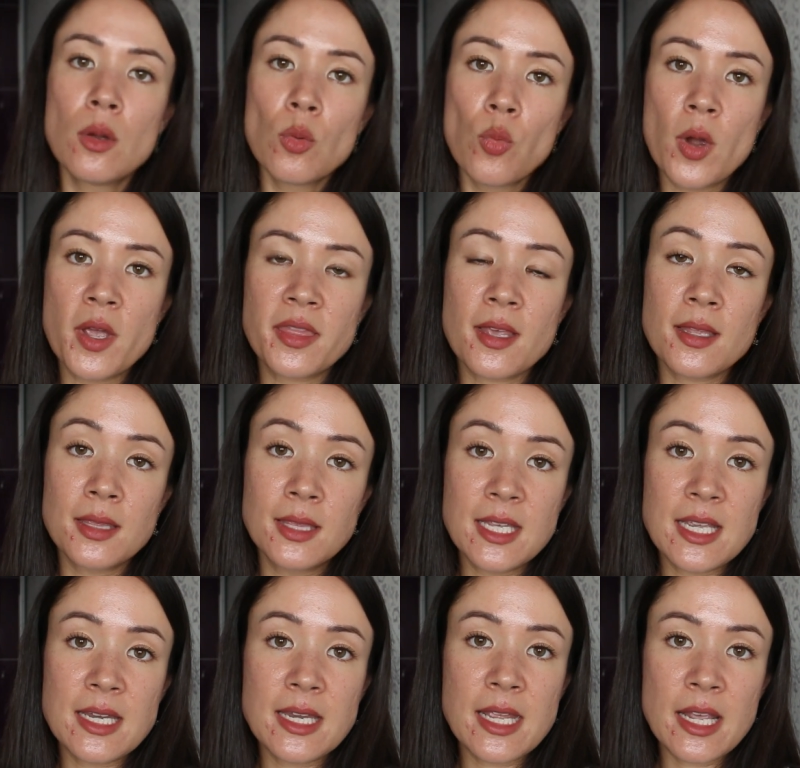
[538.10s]
with
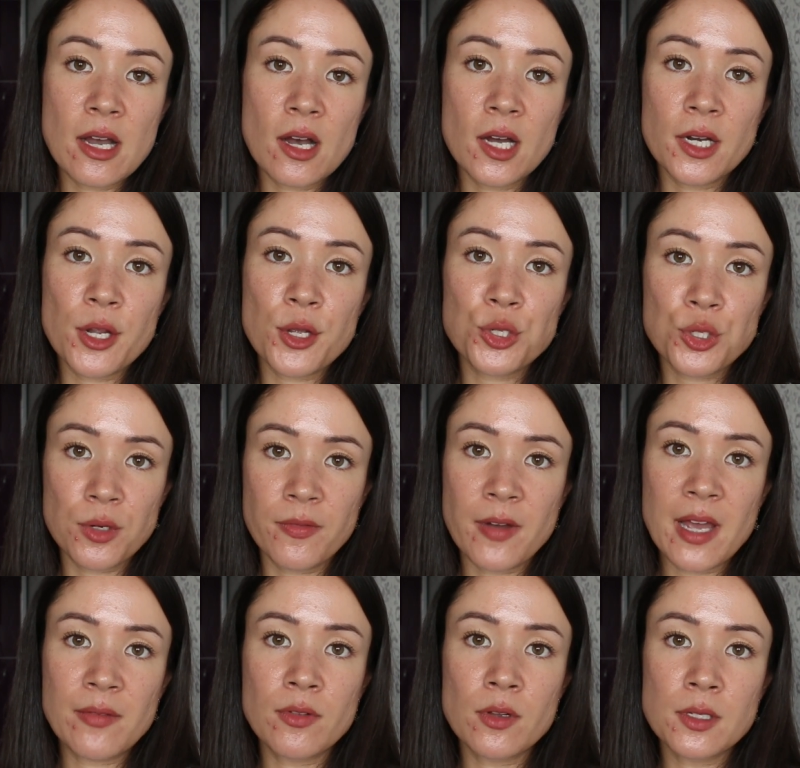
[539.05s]
the NIOD
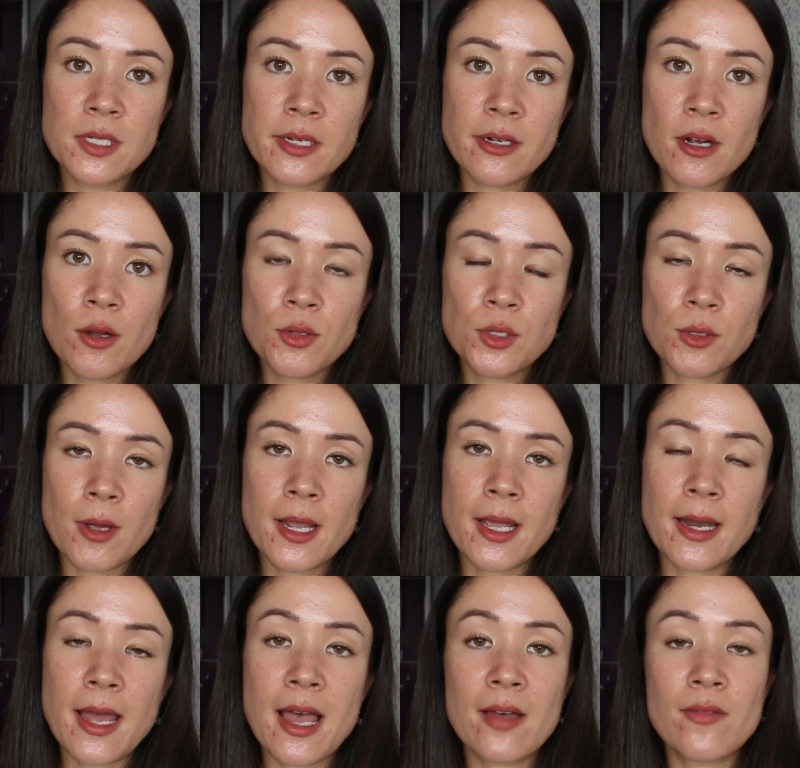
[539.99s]
Survival Zero, so I
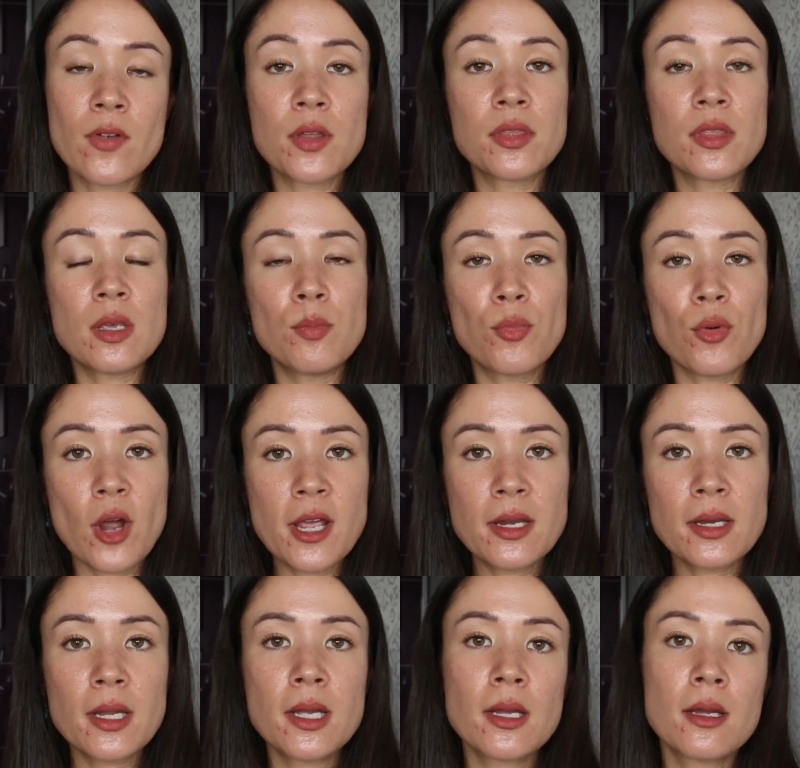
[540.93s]
could have the
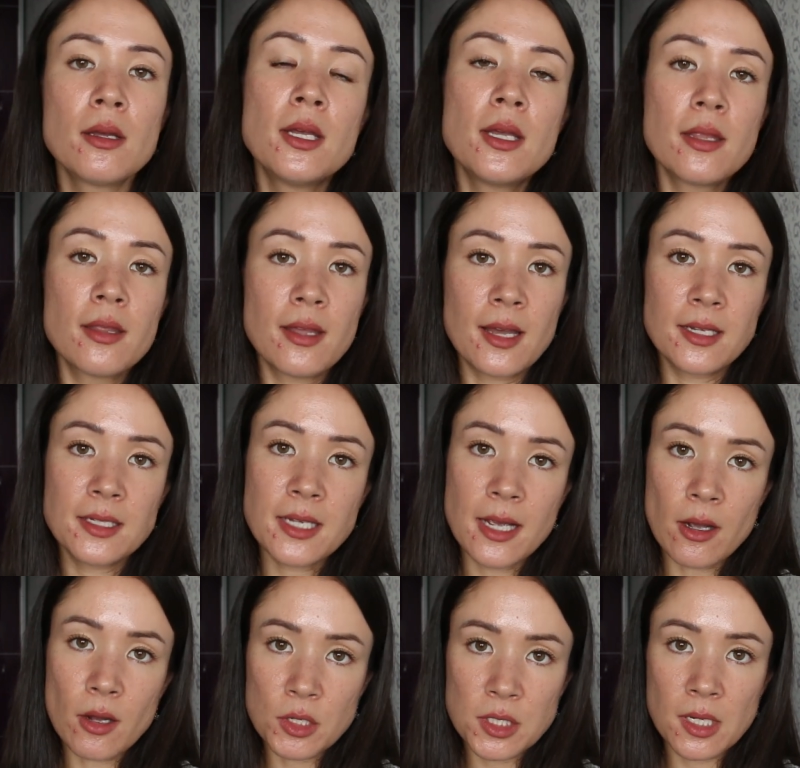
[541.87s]
brightening, the
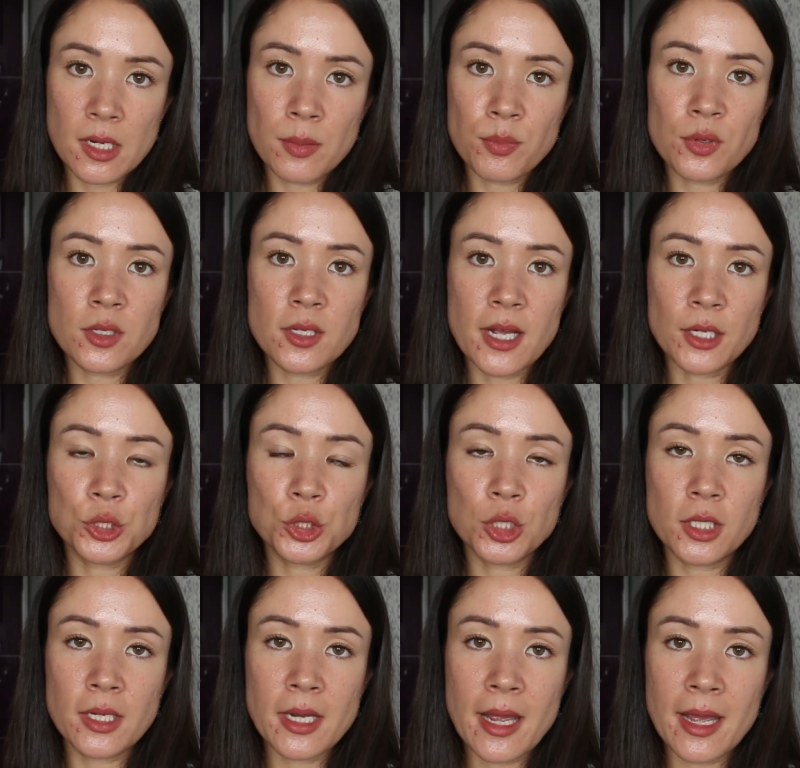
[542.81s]
antioxidant
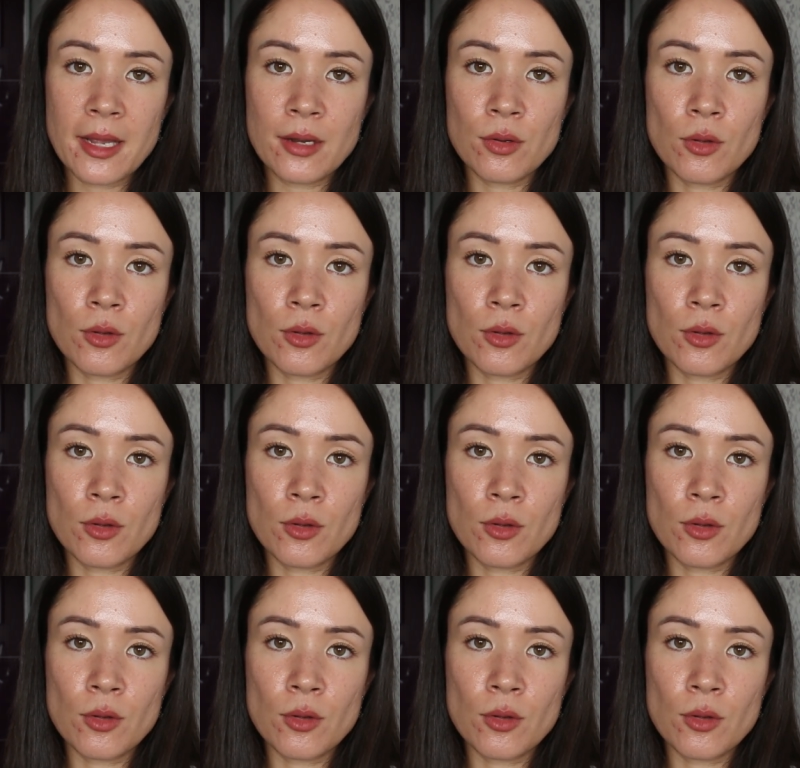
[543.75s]
protection, and